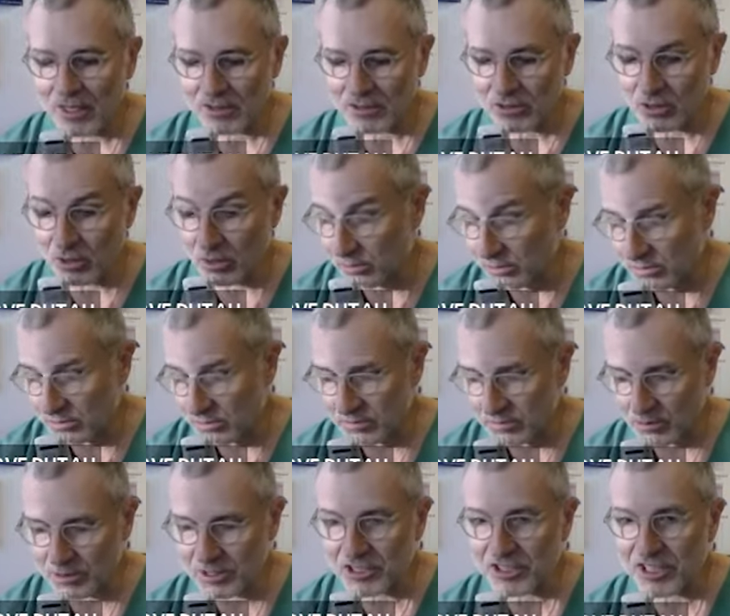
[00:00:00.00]
So
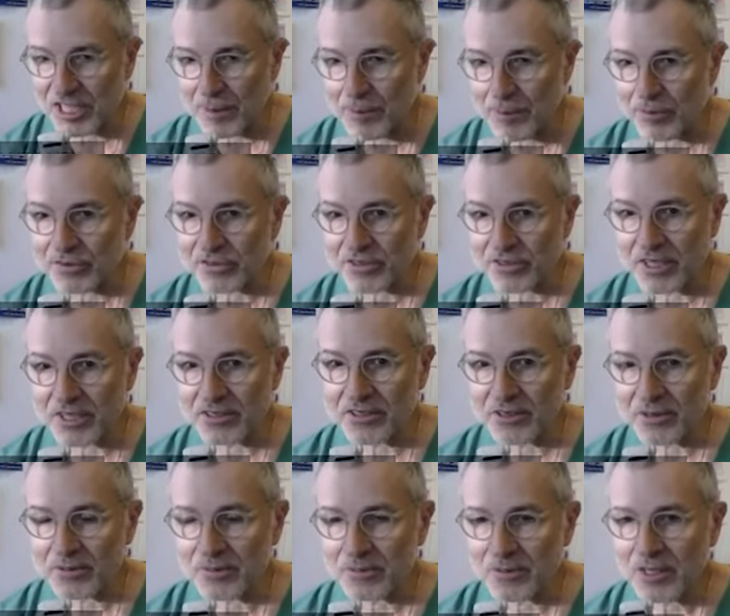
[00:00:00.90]
which type of
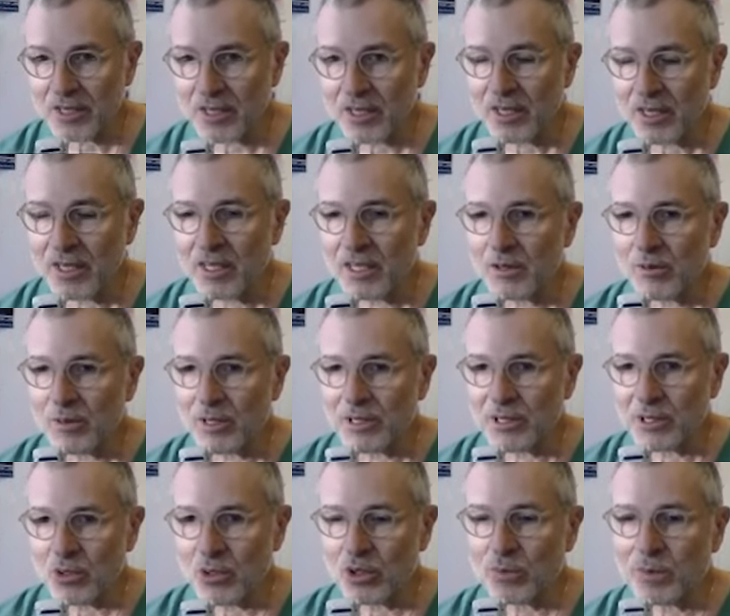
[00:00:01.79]
stents?
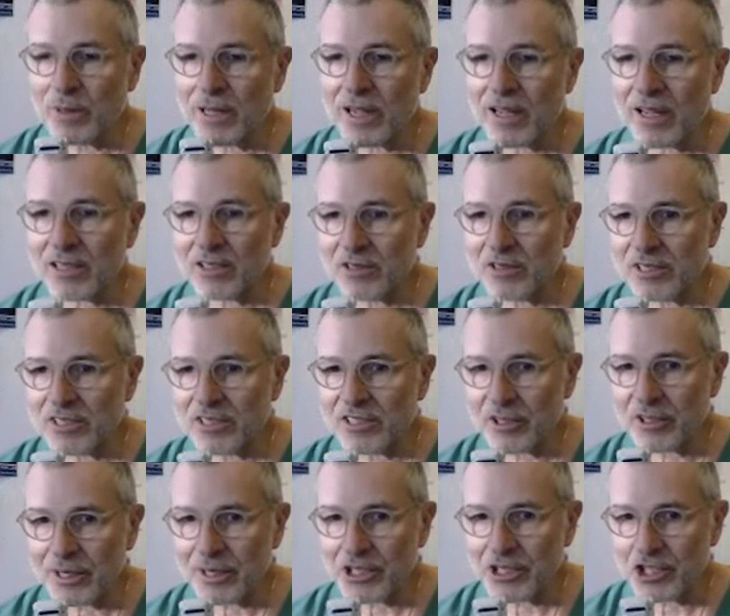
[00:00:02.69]
When you look back at the
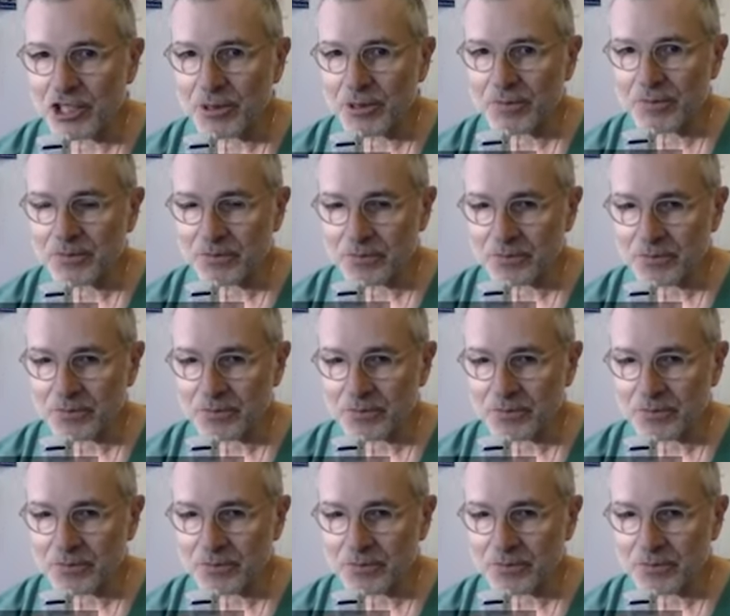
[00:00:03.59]
literature,